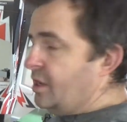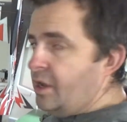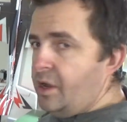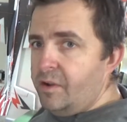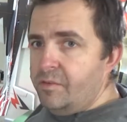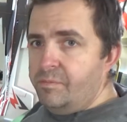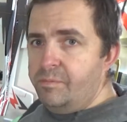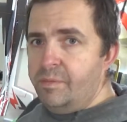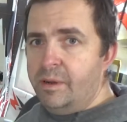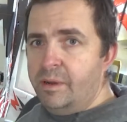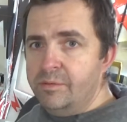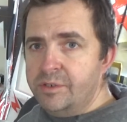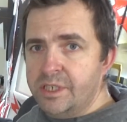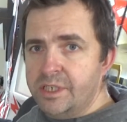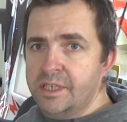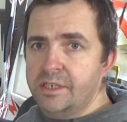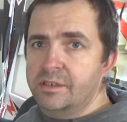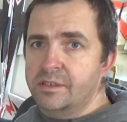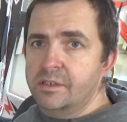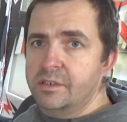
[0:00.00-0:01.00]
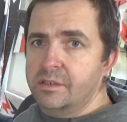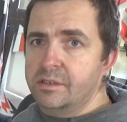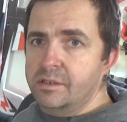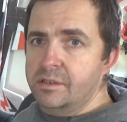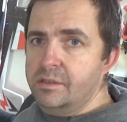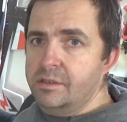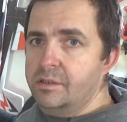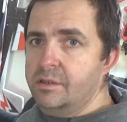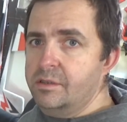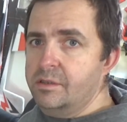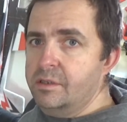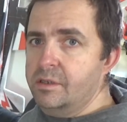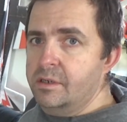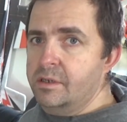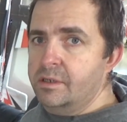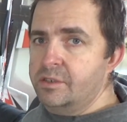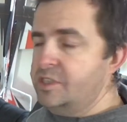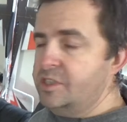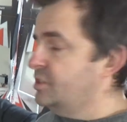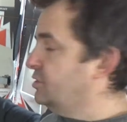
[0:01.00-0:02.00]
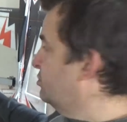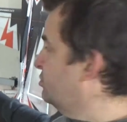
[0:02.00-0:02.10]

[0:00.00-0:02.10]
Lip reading: I've mounted the digital